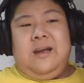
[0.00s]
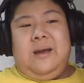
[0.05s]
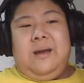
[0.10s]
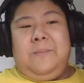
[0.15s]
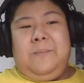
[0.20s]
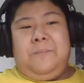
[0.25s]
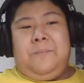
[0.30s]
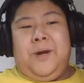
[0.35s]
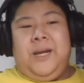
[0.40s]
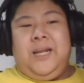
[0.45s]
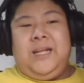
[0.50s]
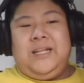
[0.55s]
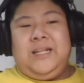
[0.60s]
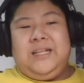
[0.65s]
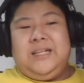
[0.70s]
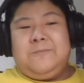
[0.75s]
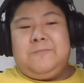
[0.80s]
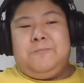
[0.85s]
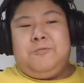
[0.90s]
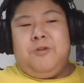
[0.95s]
But it
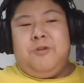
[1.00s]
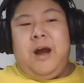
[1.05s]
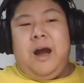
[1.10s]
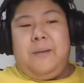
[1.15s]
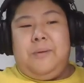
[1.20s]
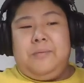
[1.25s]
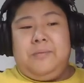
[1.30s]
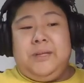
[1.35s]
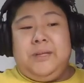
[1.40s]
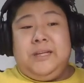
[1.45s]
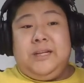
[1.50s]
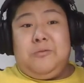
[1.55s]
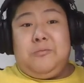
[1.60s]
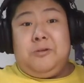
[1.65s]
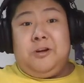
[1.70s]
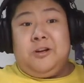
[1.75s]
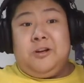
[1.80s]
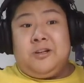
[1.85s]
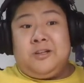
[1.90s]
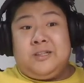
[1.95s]
is probably the
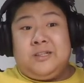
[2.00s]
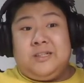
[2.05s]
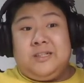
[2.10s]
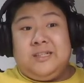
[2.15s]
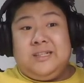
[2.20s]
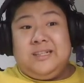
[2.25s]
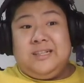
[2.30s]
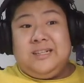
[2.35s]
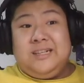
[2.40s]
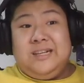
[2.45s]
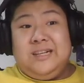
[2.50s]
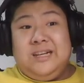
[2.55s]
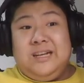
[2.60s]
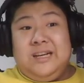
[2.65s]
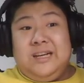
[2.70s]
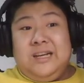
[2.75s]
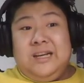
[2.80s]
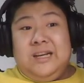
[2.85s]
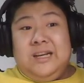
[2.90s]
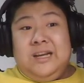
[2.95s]
worst
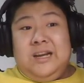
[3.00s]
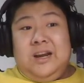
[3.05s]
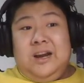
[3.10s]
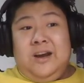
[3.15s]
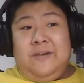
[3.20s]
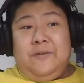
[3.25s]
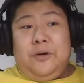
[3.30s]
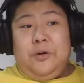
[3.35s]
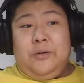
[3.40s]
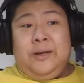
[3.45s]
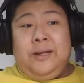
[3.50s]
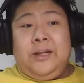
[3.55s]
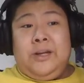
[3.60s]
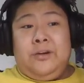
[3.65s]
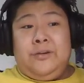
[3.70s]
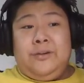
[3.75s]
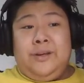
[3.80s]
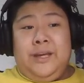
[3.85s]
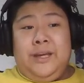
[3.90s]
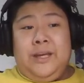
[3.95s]
of
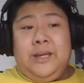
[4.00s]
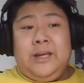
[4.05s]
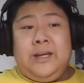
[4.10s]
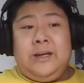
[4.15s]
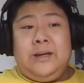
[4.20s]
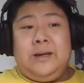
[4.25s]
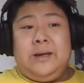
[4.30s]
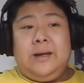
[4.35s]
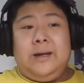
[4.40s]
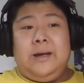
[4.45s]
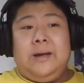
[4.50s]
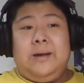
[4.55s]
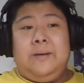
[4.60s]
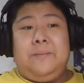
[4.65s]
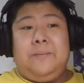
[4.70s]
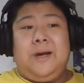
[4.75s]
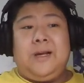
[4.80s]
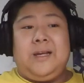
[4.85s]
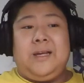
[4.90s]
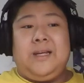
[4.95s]
Okidogi,
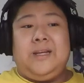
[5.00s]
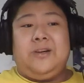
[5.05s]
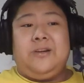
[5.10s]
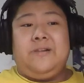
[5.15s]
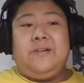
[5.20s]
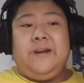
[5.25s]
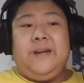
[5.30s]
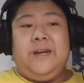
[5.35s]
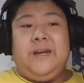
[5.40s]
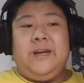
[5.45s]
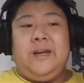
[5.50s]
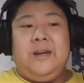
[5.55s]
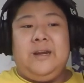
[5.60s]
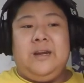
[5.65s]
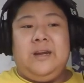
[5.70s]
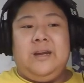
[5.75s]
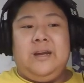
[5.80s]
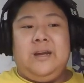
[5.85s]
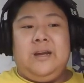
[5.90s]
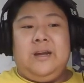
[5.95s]
Monkey Dory,
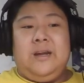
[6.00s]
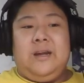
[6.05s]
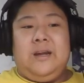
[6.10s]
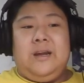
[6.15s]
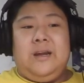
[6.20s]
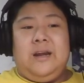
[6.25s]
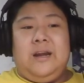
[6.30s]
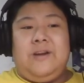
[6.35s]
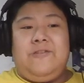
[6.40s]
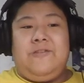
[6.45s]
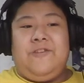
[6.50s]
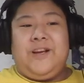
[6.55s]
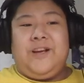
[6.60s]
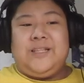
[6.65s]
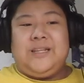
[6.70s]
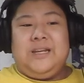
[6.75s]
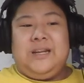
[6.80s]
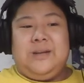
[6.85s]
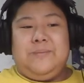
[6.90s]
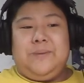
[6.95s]
and
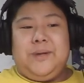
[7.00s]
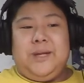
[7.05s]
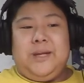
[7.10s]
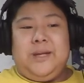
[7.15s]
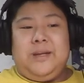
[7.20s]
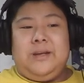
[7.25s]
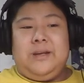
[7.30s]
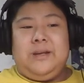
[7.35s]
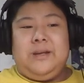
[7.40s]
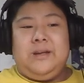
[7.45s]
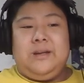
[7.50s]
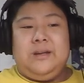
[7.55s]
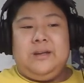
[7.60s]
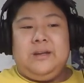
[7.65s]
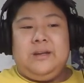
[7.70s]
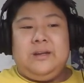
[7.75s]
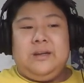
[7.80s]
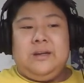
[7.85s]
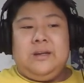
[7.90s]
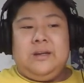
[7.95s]
Pheasantipity.
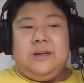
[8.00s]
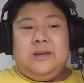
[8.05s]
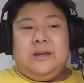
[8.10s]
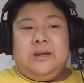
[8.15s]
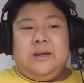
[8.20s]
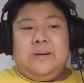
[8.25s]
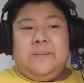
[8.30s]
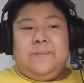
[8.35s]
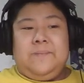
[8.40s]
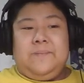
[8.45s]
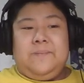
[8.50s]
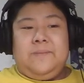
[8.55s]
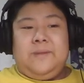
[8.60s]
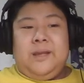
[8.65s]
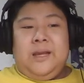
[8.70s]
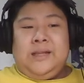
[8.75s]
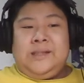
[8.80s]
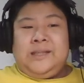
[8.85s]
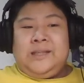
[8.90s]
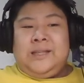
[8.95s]

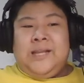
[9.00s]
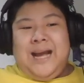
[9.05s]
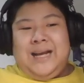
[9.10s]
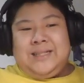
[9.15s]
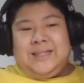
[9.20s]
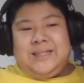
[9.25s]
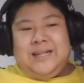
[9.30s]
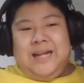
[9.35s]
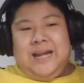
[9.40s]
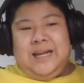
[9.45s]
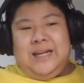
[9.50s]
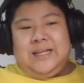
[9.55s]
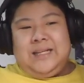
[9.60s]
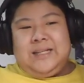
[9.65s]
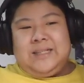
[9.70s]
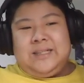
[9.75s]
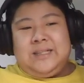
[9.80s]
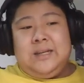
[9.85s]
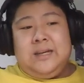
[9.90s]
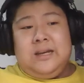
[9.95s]
Its attack stat
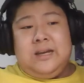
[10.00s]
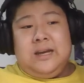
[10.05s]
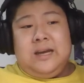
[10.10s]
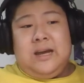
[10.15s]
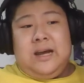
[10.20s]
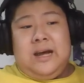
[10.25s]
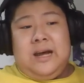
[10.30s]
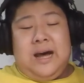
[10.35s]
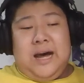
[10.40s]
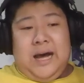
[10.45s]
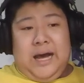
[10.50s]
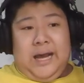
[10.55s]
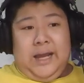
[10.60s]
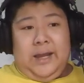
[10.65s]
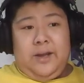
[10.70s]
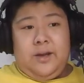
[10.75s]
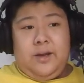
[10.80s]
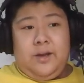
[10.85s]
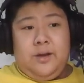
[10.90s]
is high,